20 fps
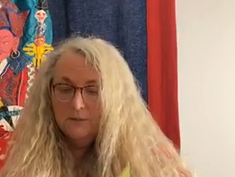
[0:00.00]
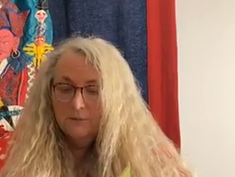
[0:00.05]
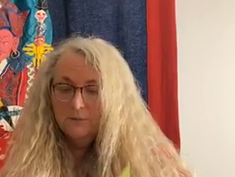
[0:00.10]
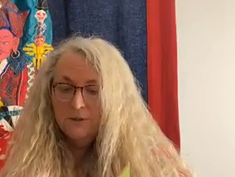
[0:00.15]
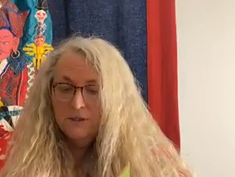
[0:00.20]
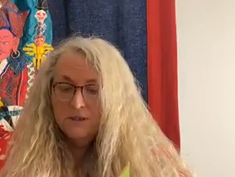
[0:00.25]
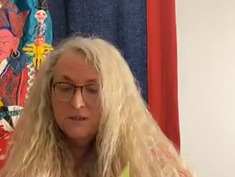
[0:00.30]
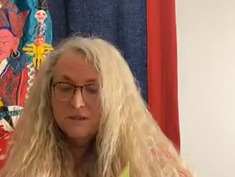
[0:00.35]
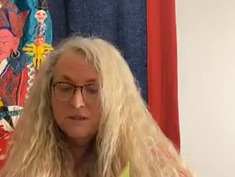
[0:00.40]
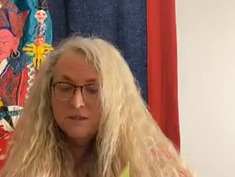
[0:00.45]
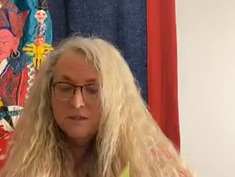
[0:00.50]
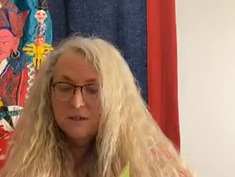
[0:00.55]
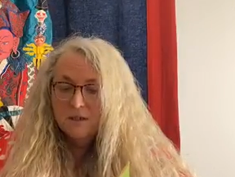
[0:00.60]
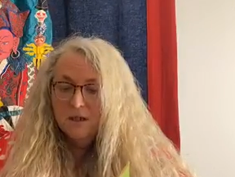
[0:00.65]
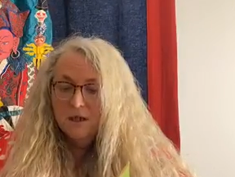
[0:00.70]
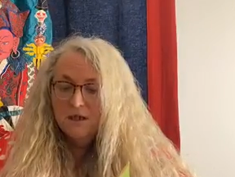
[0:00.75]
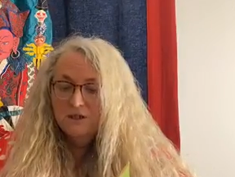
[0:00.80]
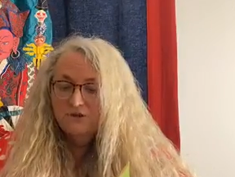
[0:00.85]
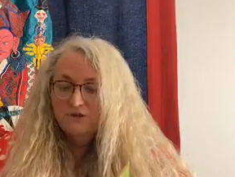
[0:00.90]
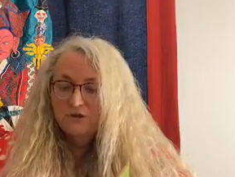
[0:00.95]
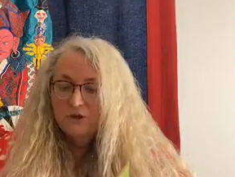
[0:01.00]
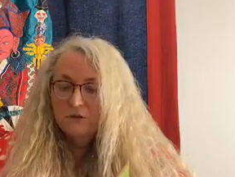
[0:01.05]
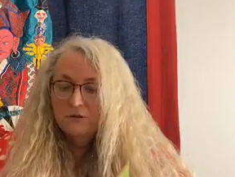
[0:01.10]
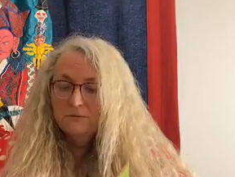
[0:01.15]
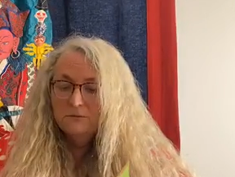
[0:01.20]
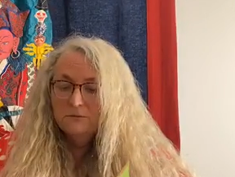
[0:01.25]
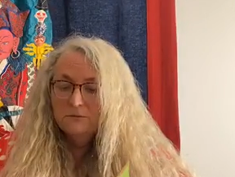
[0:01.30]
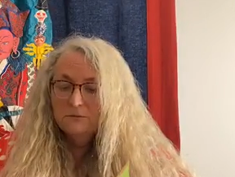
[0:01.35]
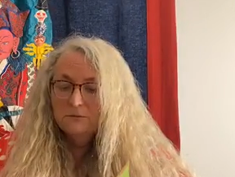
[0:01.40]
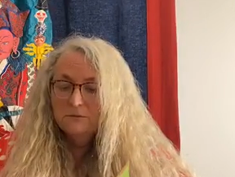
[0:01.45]
but I
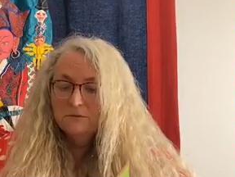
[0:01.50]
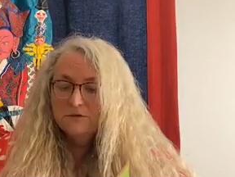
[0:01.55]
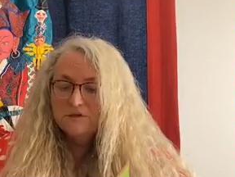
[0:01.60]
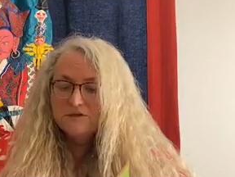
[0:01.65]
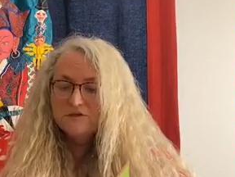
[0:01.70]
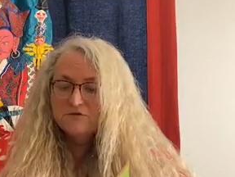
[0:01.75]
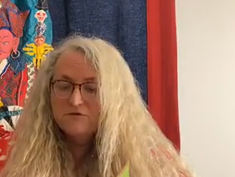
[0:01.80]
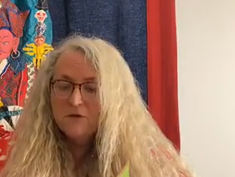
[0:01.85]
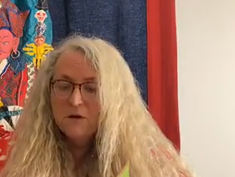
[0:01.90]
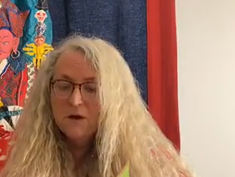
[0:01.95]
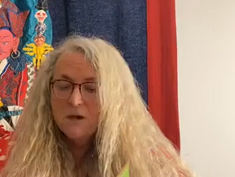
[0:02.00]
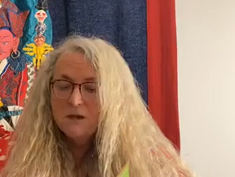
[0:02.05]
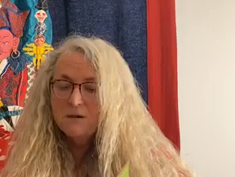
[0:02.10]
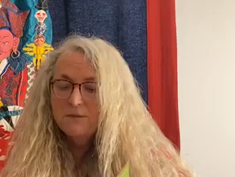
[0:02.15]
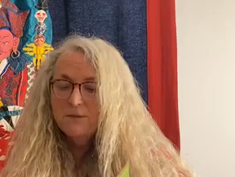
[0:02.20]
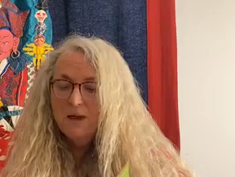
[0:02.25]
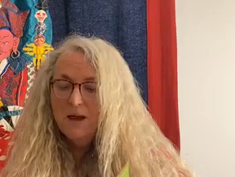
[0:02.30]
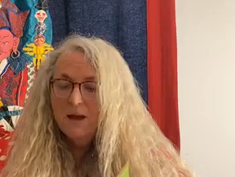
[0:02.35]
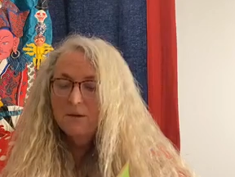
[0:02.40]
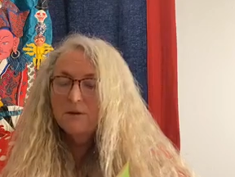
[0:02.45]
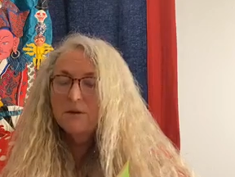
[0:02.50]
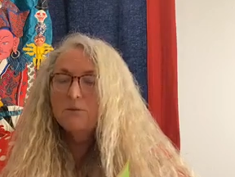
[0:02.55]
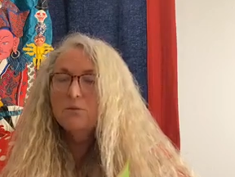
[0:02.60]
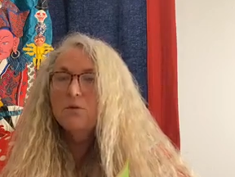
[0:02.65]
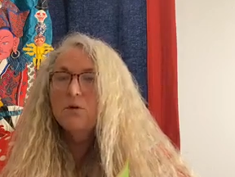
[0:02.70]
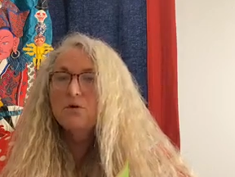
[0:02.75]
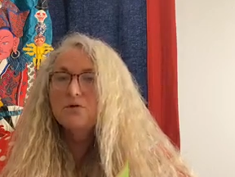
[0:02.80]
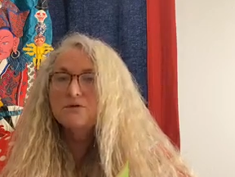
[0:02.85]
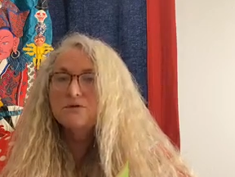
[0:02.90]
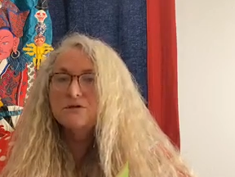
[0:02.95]
shall describe how it
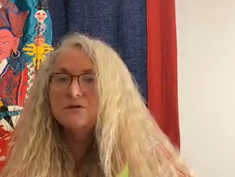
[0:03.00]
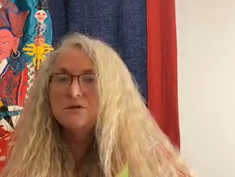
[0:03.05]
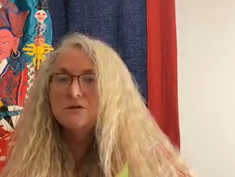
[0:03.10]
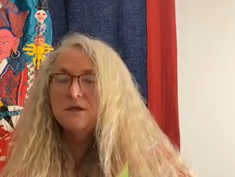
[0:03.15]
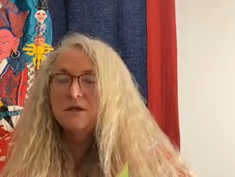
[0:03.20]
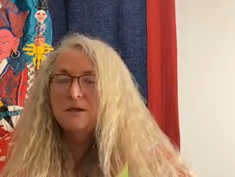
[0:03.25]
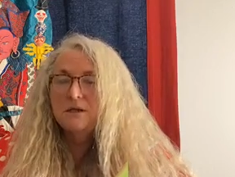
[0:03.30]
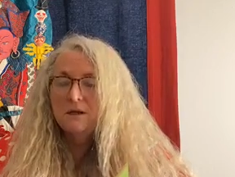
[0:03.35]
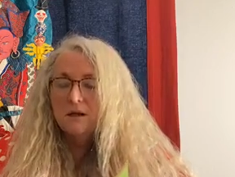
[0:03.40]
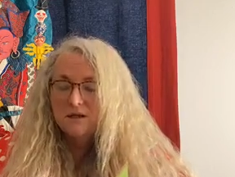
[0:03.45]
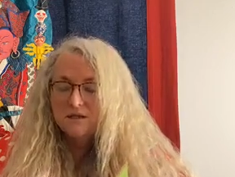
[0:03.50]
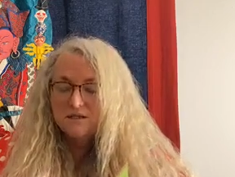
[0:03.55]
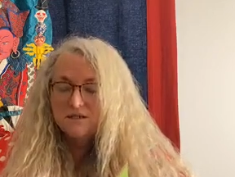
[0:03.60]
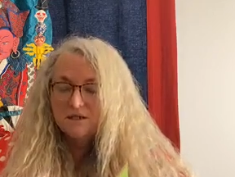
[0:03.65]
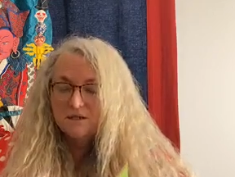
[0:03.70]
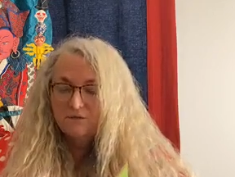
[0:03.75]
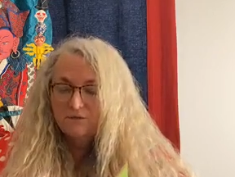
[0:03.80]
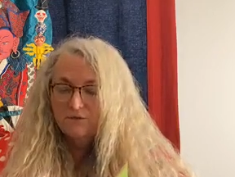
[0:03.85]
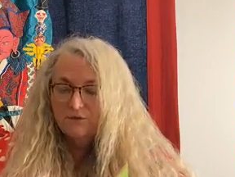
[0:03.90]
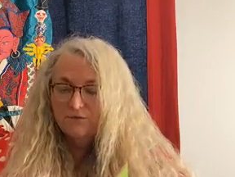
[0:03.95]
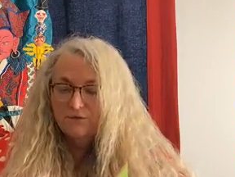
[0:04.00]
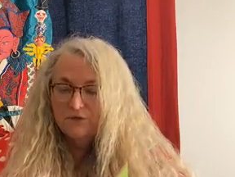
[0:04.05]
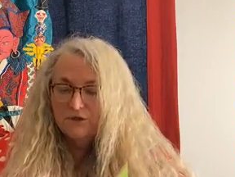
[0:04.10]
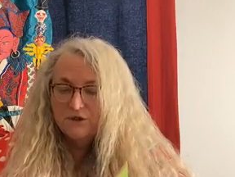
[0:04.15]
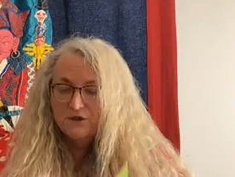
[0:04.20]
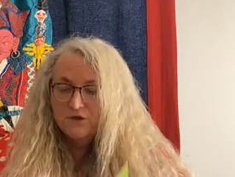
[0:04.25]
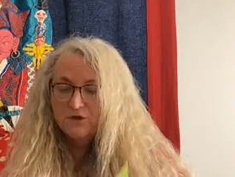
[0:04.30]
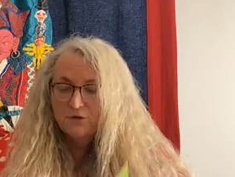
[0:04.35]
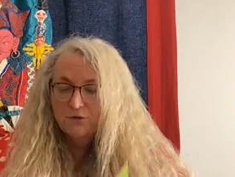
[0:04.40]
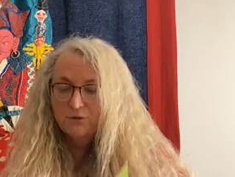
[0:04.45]
was in
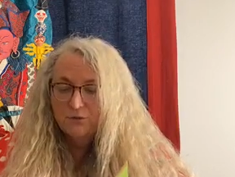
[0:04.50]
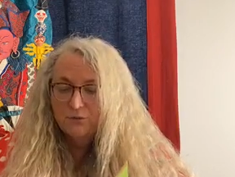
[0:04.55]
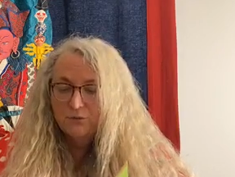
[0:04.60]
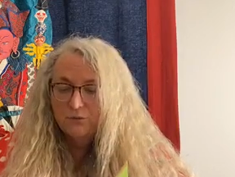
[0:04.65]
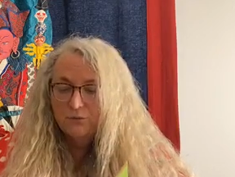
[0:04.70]
1952,